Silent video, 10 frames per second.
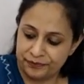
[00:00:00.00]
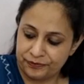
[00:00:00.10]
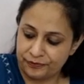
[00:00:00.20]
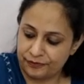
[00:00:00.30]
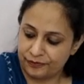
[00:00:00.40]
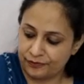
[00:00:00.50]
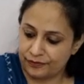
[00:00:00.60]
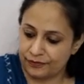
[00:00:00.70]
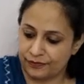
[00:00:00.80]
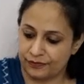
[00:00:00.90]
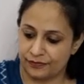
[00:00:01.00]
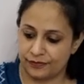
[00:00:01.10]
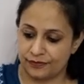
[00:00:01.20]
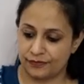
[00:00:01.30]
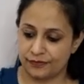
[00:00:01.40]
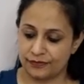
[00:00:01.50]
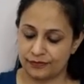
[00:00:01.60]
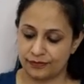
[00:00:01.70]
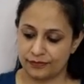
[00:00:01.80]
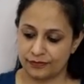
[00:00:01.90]

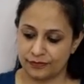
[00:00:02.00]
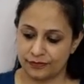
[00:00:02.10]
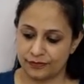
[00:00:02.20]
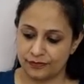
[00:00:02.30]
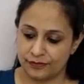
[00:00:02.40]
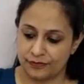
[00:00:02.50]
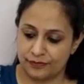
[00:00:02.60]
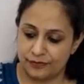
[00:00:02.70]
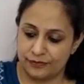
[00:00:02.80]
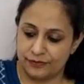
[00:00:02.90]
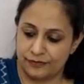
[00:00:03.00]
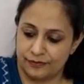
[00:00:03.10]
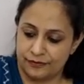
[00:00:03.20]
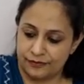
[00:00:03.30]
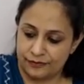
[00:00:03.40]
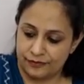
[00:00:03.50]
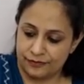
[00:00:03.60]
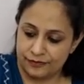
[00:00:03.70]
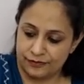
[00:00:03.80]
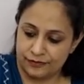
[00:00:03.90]

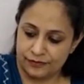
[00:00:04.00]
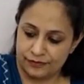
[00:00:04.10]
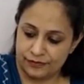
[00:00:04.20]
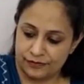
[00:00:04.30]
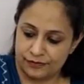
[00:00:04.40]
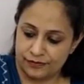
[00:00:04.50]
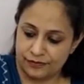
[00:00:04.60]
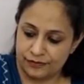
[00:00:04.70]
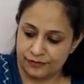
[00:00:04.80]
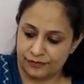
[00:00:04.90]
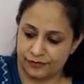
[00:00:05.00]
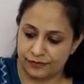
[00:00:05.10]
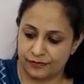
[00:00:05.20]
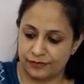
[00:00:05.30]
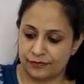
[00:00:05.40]
Nothing is said.